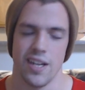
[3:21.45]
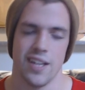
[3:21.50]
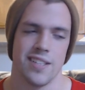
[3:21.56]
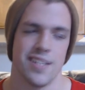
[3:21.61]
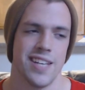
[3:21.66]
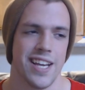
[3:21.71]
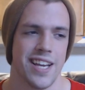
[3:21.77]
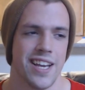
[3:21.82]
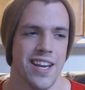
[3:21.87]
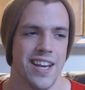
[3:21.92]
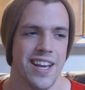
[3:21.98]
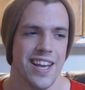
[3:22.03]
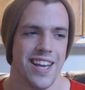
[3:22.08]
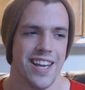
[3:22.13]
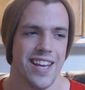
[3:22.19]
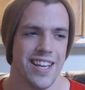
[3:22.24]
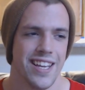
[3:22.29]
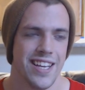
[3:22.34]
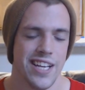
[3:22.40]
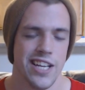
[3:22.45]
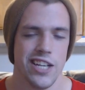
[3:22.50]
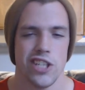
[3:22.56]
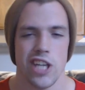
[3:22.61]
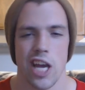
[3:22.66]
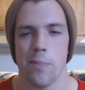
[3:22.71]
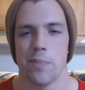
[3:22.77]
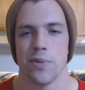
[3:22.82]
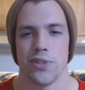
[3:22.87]
It's like each
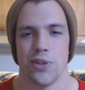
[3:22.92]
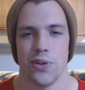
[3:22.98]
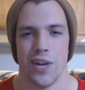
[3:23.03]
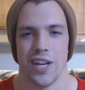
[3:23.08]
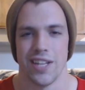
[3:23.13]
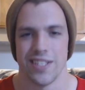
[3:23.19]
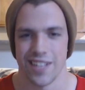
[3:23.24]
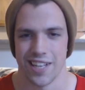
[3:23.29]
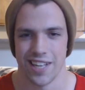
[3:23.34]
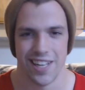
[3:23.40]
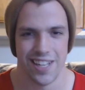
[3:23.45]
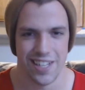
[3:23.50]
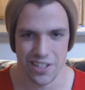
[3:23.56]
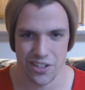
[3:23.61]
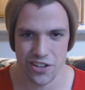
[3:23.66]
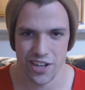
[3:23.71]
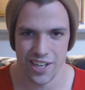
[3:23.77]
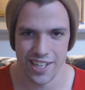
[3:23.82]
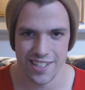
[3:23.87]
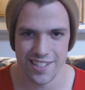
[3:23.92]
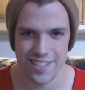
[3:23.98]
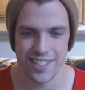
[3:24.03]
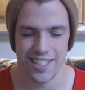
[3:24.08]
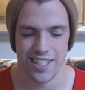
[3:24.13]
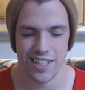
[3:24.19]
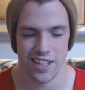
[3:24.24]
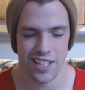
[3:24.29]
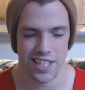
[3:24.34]
episode has like an end credit
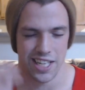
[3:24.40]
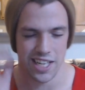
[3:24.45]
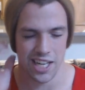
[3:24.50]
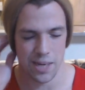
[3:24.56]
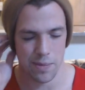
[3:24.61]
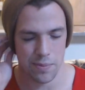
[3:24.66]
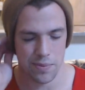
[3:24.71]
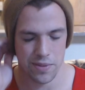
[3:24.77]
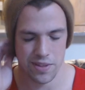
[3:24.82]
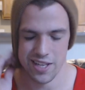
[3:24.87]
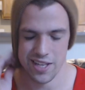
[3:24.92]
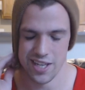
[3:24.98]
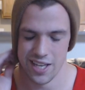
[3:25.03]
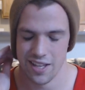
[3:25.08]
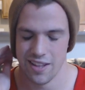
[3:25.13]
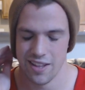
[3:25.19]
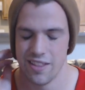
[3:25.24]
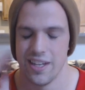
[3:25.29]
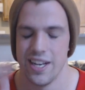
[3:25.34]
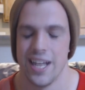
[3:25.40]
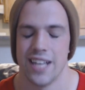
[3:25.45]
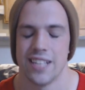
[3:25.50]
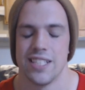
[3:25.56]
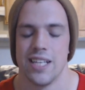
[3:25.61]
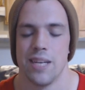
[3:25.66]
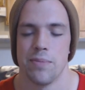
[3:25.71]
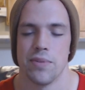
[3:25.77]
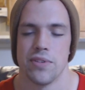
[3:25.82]
scene leading up the next
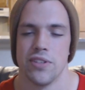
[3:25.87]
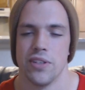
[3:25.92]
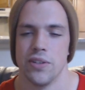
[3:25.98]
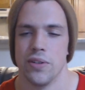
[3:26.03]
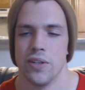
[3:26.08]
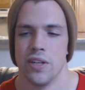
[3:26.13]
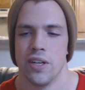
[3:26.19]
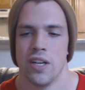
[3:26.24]
episode,